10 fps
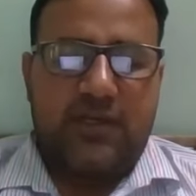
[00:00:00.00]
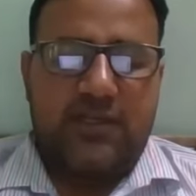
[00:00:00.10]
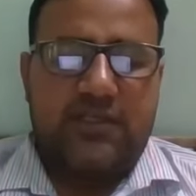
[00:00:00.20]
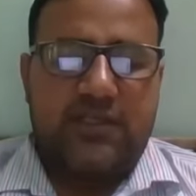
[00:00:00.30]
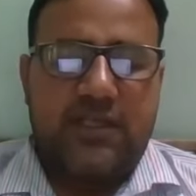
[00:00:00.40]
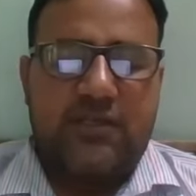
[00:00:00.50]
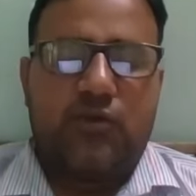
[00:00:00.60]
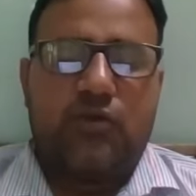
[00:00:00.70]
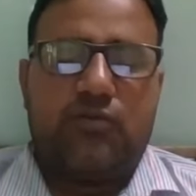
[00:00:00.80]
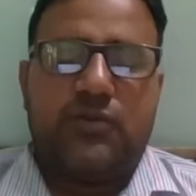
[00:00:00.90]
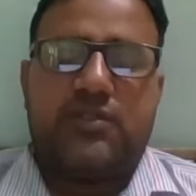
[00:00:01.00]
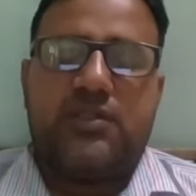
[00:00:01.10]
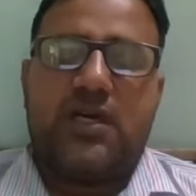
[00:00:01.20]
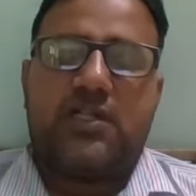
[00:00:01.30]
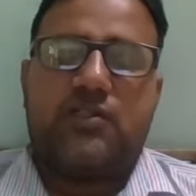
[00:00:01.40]
The seed crop is
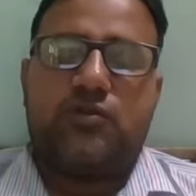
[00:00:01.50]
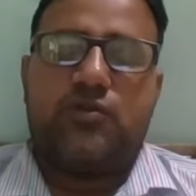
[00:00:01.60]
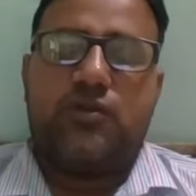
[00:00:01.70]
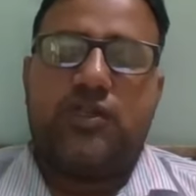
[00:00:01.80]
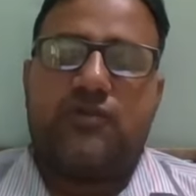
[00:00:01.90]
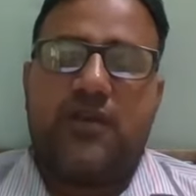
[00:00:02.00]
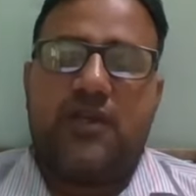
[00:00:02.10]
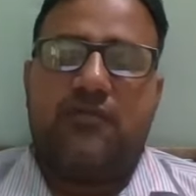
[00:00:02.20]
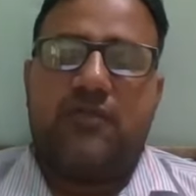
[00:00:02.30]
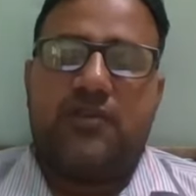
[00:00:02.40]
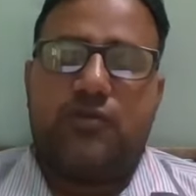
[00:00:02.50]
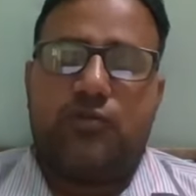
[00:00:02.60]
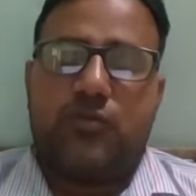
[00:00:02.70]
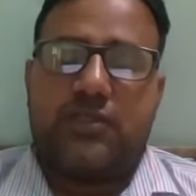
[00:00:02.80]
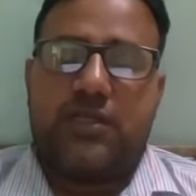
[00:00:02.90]
also spread with
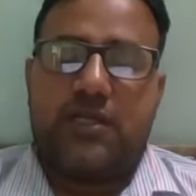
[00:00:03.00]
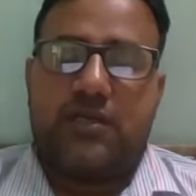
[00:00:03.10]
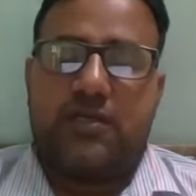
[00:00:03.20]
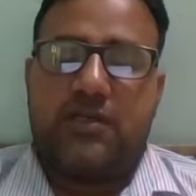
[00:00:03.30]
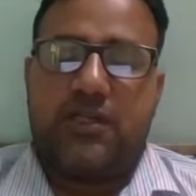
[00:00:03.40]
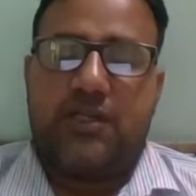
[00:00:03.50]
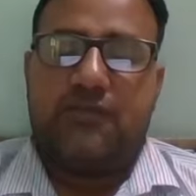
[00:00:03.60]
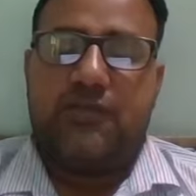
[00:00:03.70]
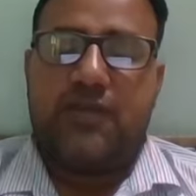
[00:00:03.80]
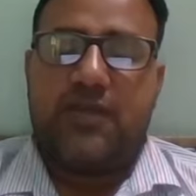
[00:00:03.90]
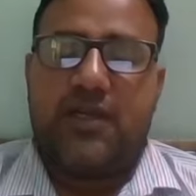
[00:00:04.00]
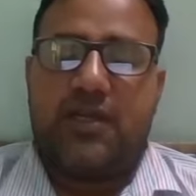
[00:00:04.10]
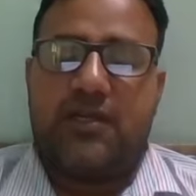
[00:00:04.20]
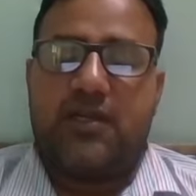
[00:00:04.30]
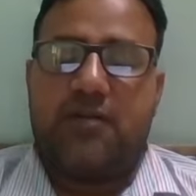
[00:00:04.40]
2% DAP
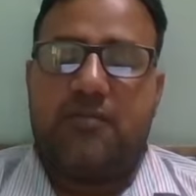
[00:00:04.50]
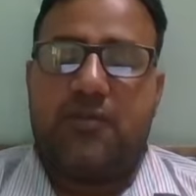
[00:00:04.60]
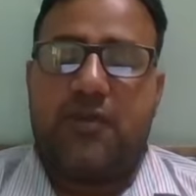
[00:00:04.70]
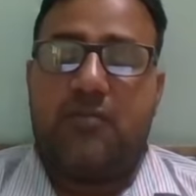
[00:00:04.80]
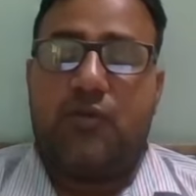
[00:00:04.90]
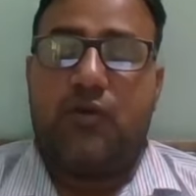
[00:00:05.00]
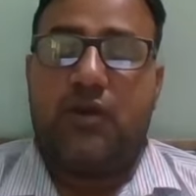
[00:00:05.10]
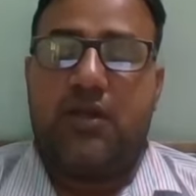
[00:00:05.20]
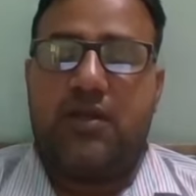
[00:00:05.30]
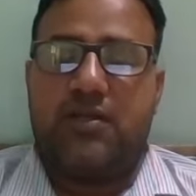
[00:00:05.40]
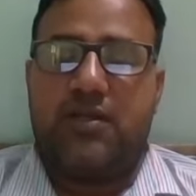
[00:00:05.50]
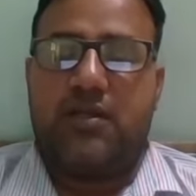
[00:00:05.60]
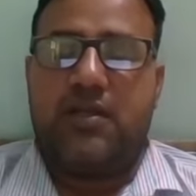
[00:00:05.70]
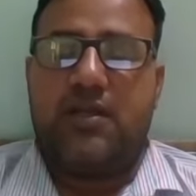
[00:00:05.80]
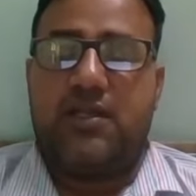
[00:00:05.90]
at primordial
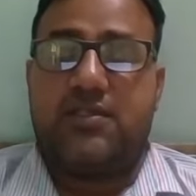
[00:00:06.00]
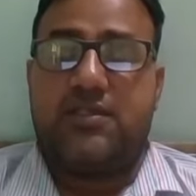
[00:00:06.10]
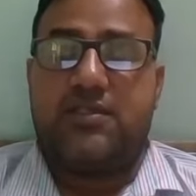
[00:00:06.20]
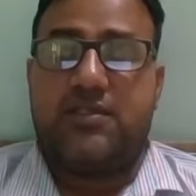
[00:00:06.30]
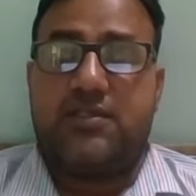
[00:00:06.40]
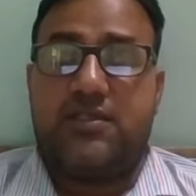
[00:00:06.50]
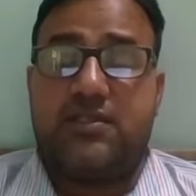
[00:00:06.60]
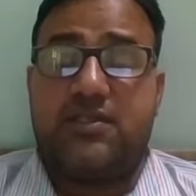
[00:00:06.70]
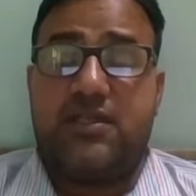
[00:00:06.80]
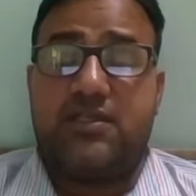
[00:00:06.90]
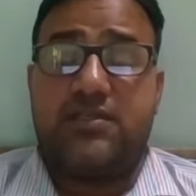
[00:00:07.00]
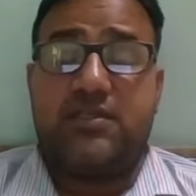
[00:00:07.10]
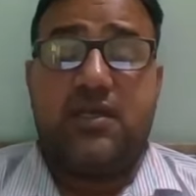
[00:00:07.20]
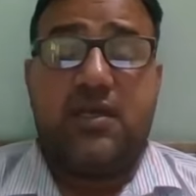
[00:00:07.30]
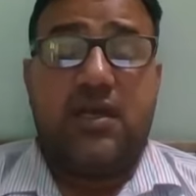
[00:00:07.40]
initiation stage
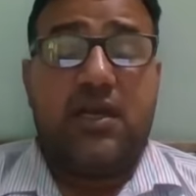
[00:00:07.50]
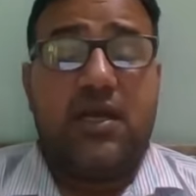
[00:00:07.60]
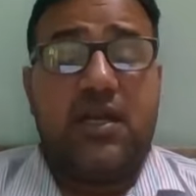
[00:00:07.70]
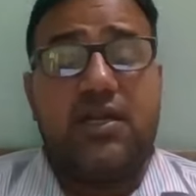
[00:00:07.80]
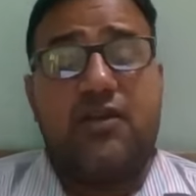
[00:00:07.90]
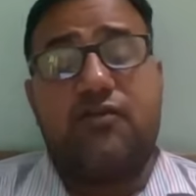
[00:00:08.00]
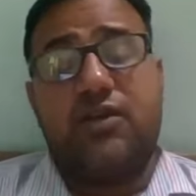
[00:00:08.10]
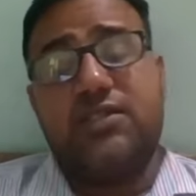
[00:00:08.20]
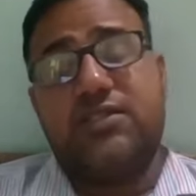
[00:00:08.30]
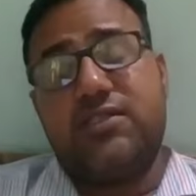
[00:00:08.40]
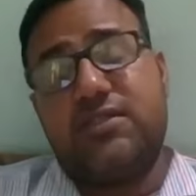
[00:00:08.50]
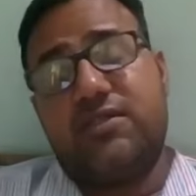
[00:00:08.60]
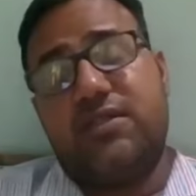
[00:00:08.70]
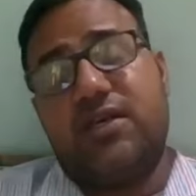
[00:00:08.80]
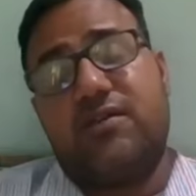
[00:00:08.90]
and twice
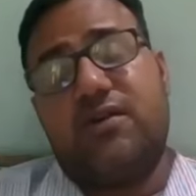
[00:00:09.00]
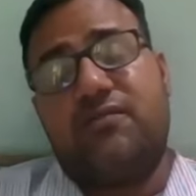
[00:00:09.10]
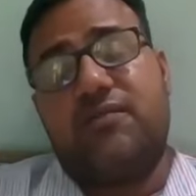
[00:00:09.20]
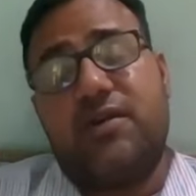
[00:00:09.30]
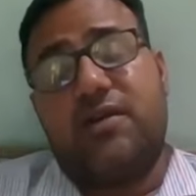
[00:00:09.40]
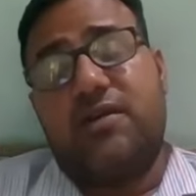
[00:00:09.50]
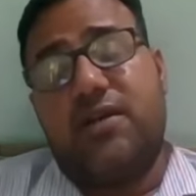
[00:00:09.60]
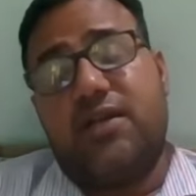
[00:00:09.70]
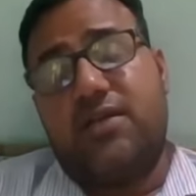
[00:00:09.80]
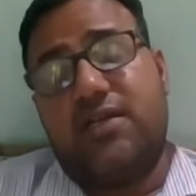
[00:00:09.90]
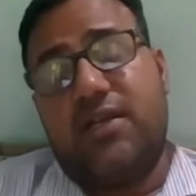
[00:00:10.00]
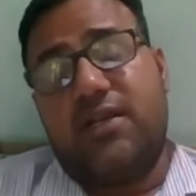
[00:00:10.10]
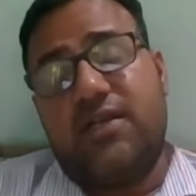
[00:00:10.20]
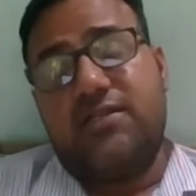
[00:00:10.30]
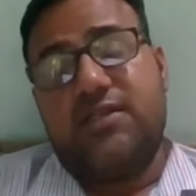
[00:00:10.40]
thereafter at 10
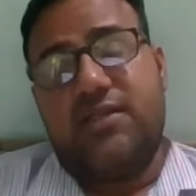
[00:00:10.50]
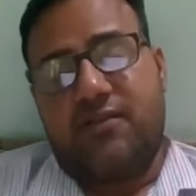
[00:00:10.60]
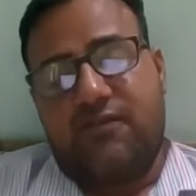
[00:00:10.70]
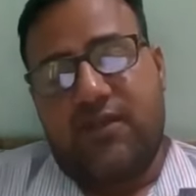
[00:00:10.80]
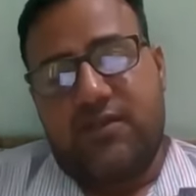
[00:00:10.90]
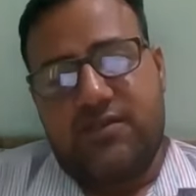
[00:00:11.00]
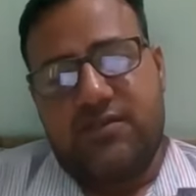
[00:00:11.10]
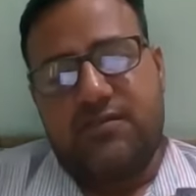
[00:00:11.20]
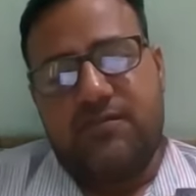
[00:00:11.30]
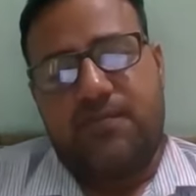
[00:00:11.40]
days intervals.